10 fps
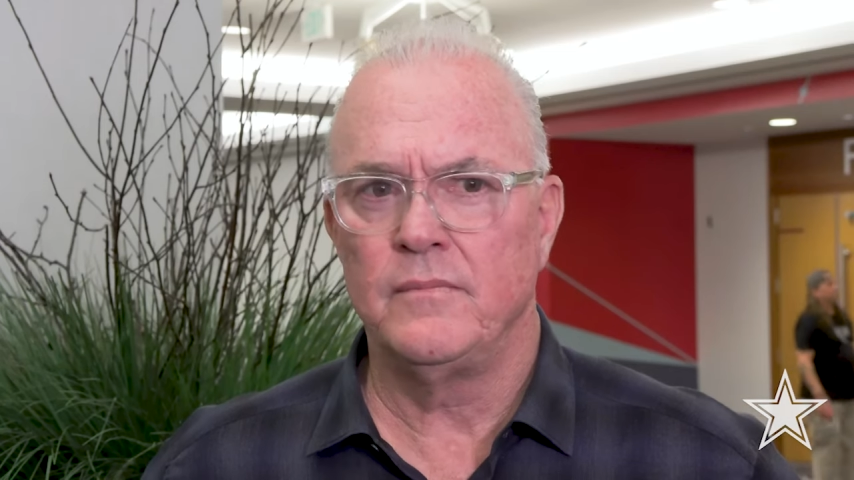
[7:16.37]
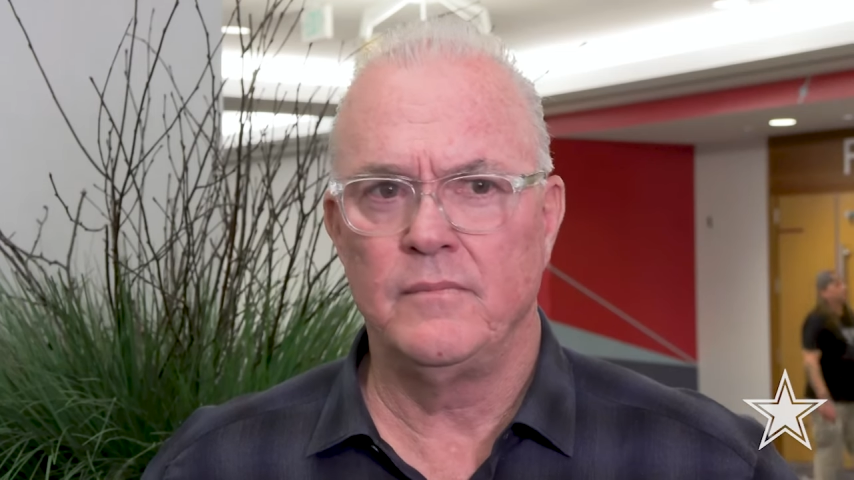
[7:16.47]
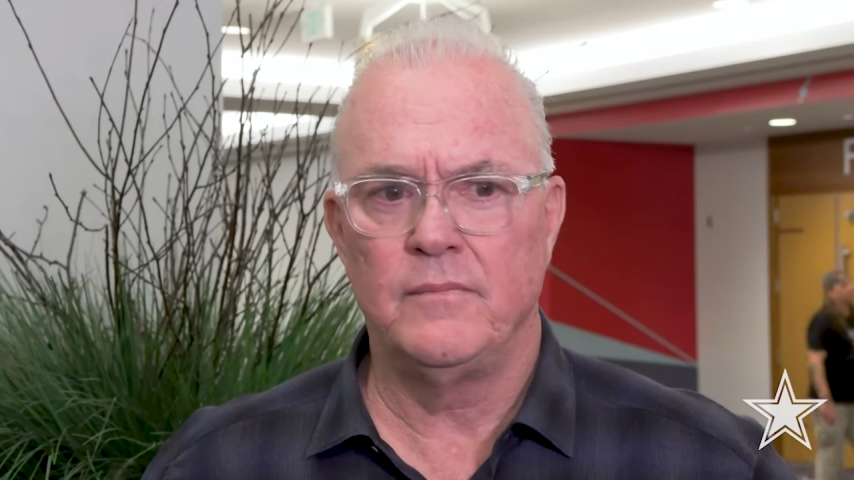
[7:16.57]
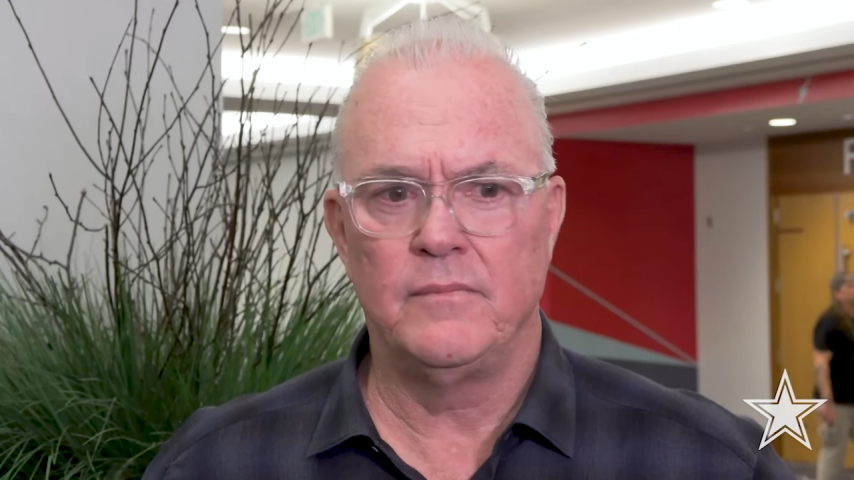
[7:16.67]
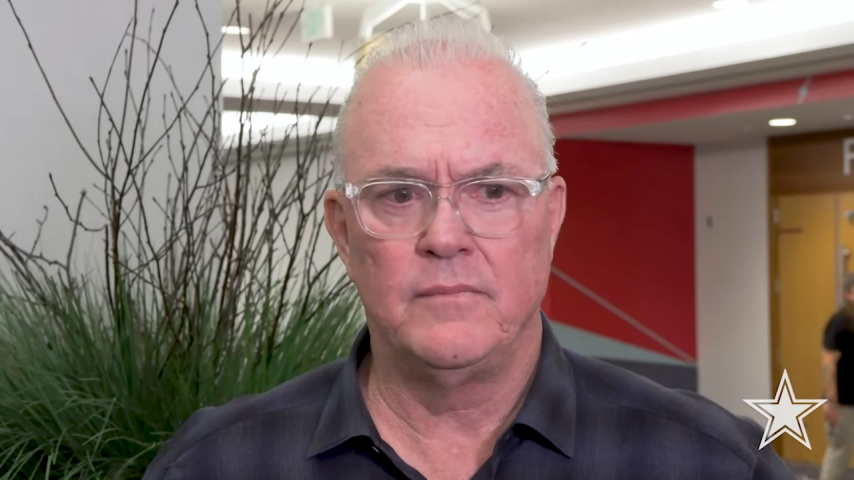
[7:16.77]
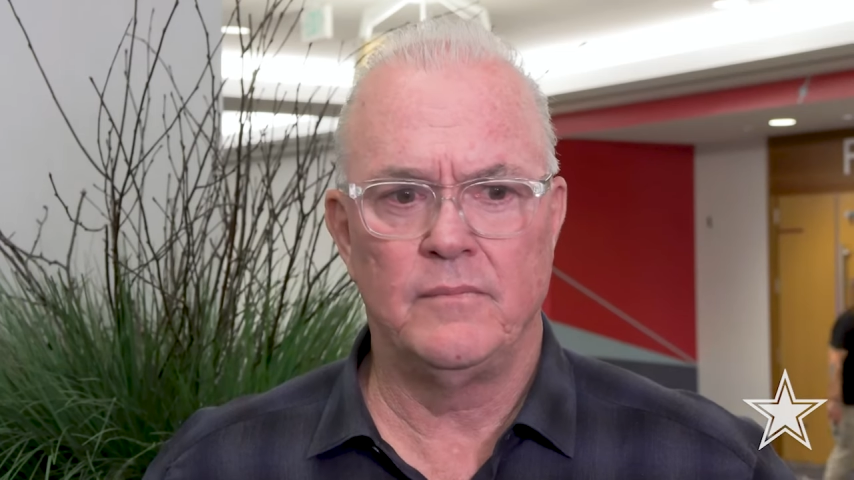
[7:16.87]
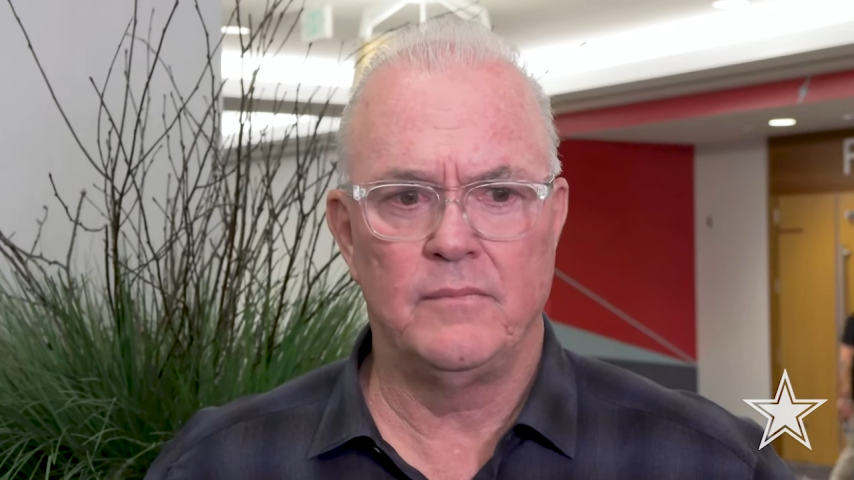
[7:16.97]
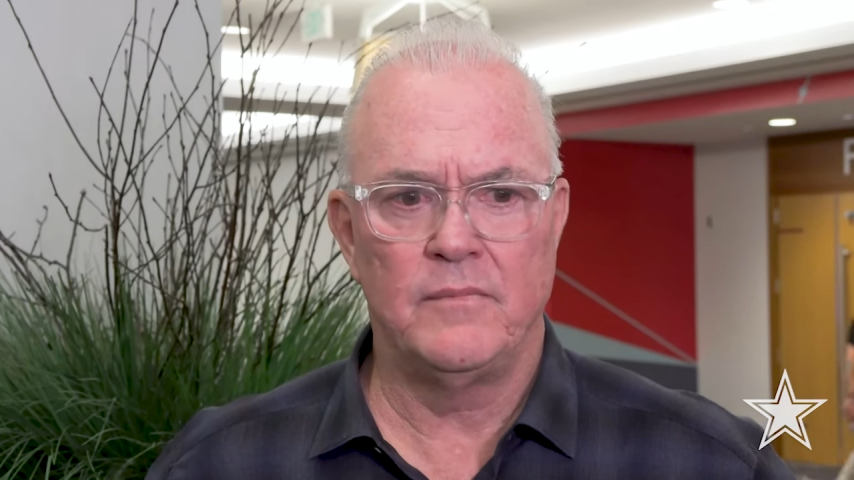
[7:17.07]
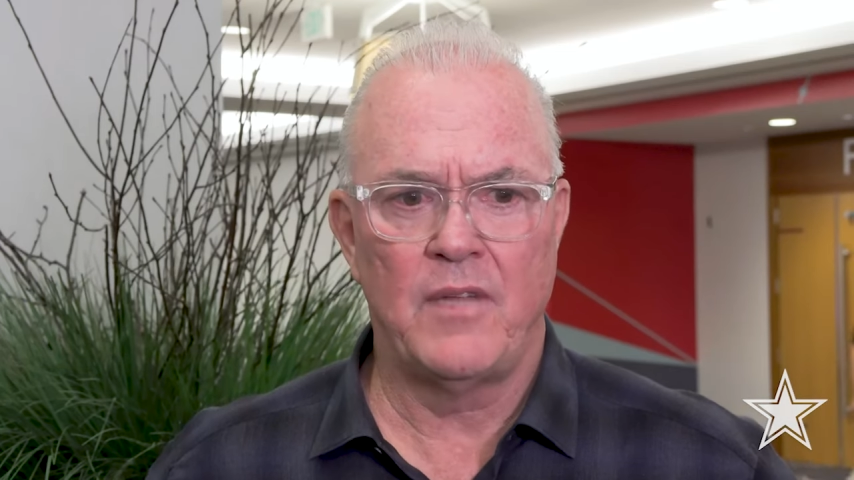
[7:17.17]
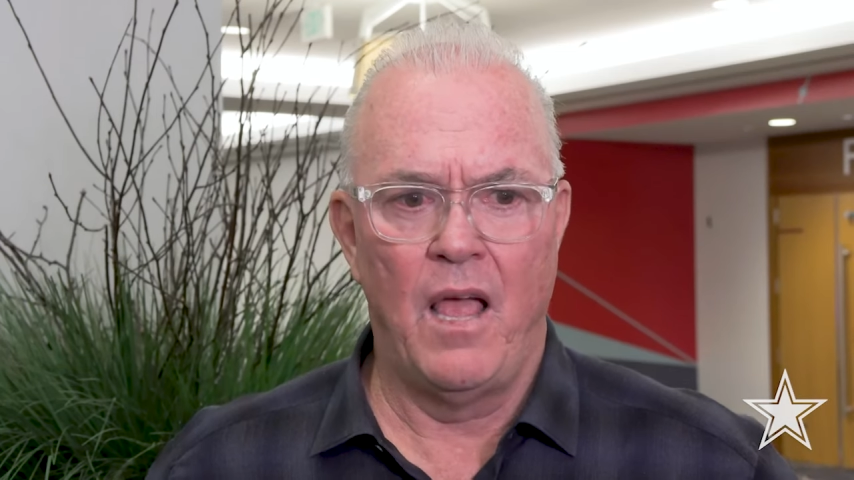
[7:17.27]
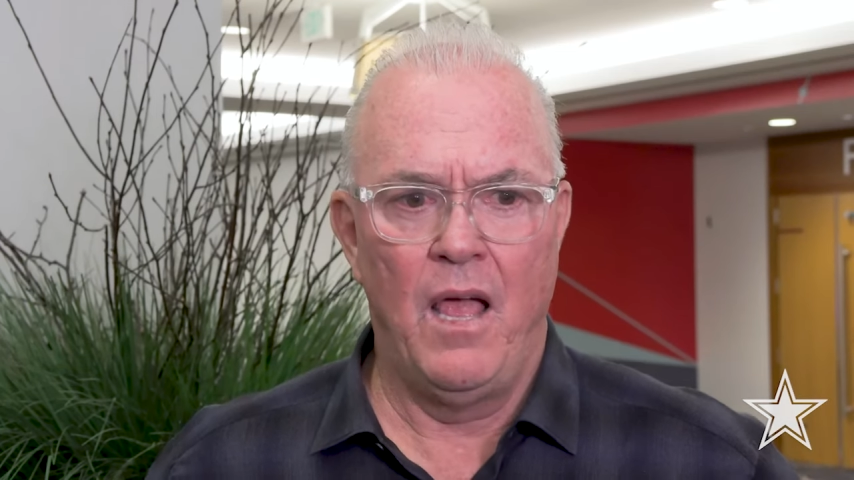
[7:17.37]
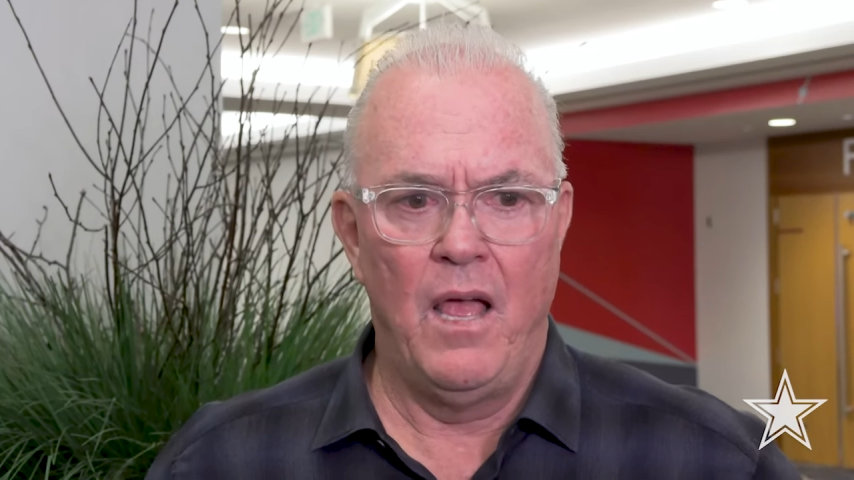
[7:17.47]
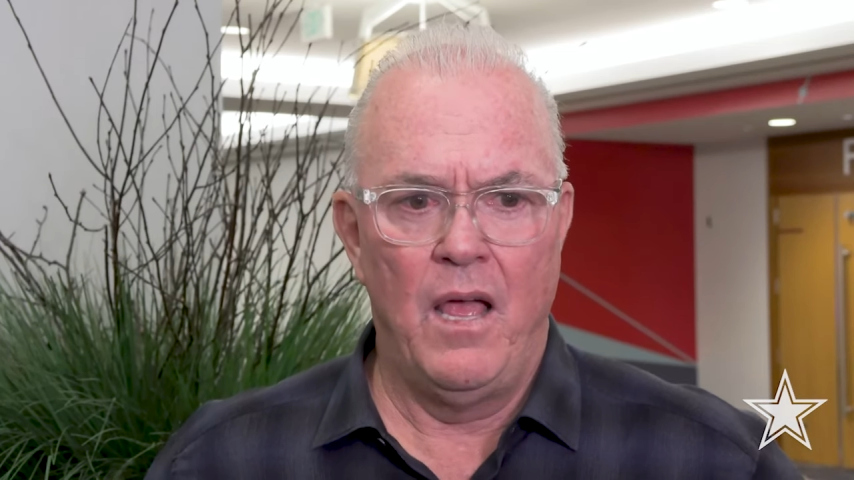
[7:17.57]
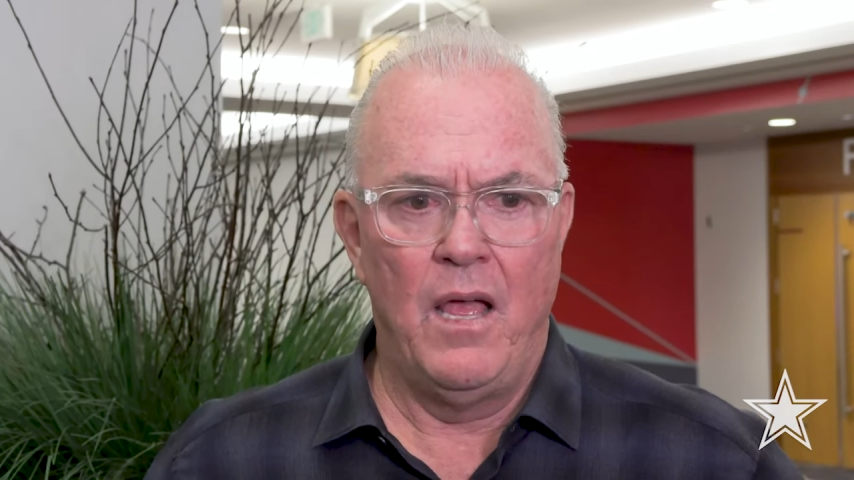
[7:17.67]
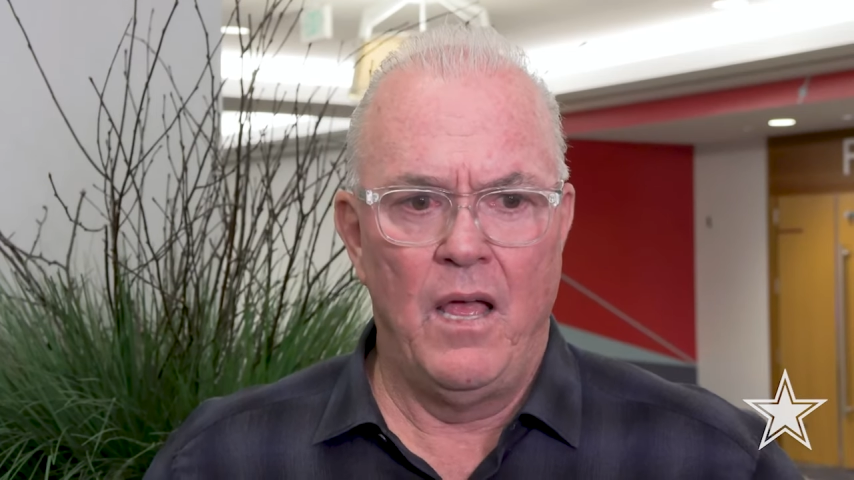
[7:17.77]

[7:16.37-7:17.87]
see in terms of specifics?